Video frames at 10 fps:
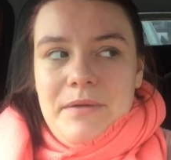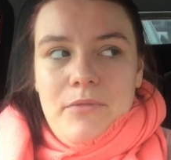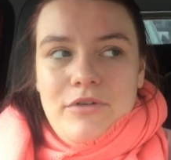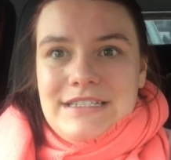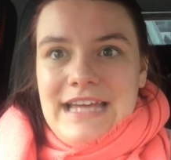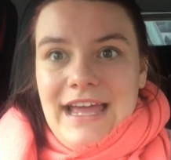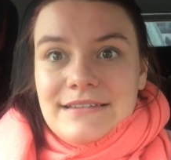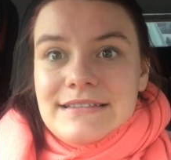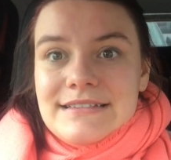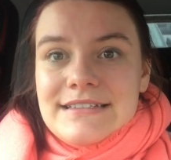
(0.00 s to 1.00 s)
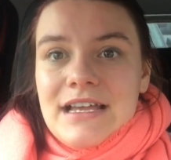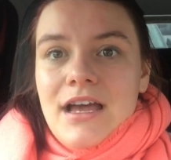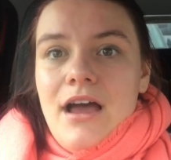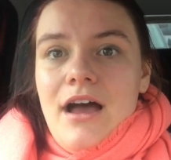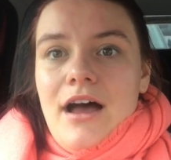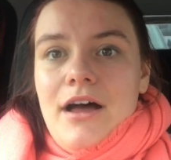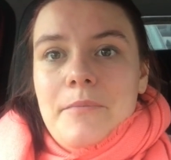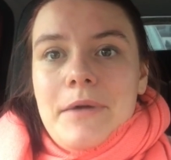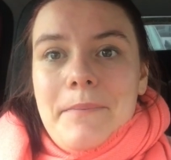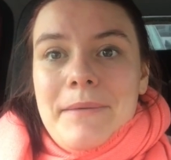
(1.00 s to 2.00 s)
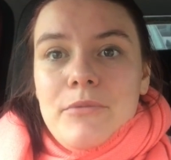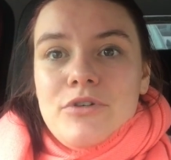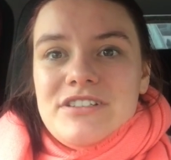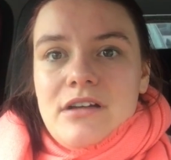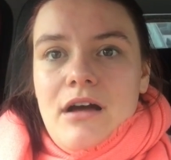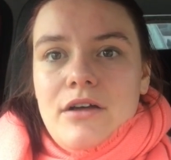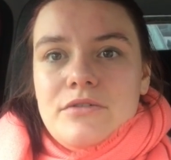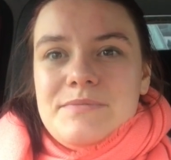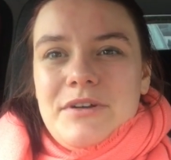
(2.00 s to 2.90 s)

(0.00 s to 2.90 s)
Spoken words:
bit more intense, a bit more styles.